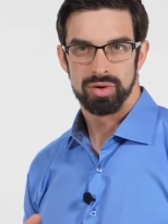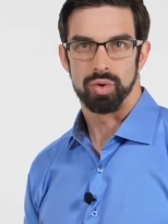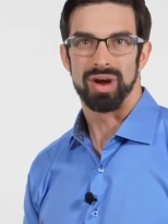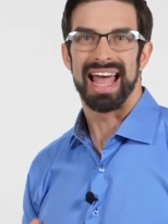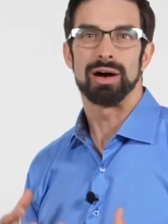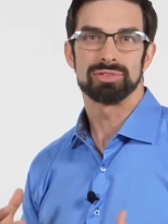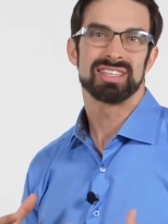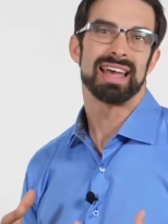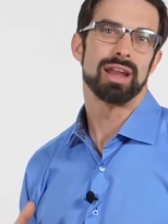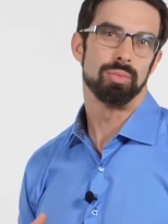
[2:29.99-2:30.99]
or
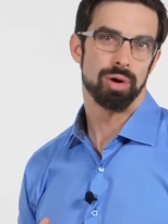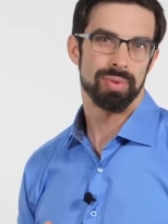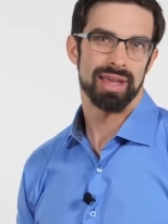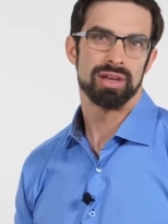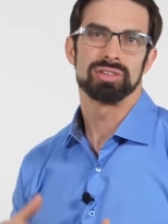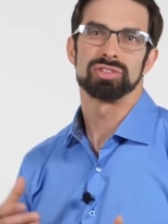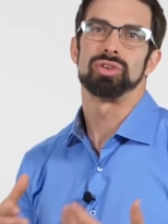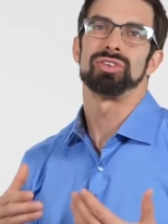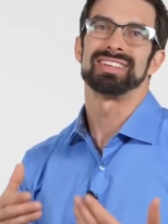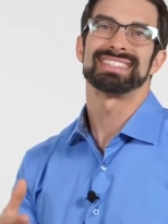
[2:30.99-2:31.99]
outside elbow pain, also
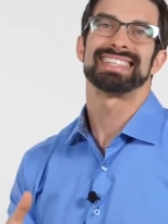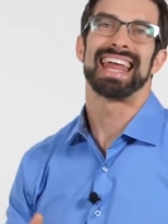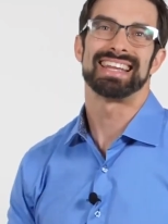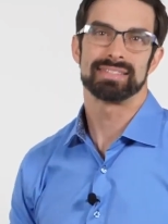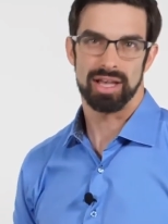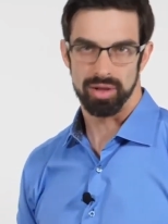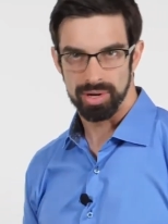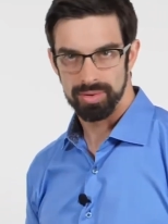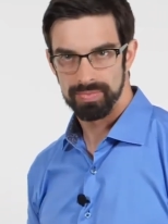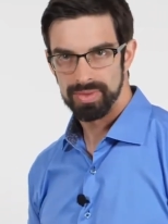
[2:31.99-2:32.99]
known as tennis
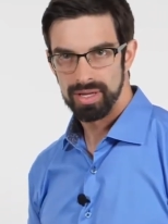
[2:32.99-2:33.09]
elbow.